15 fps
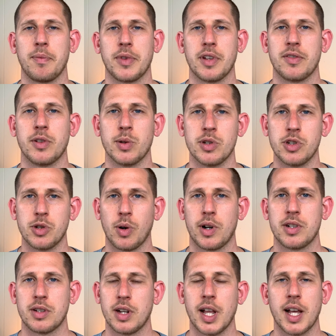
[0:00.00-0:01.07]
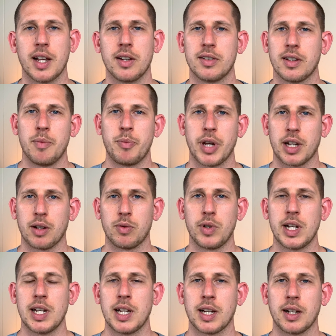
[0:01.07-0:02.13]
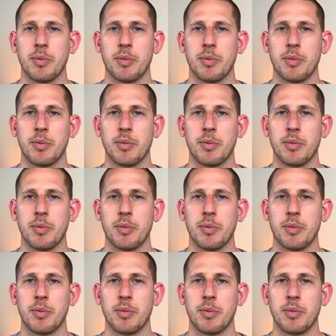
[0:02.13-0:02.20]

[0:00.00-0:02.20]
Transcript: If you enjoyed today's pick a reading,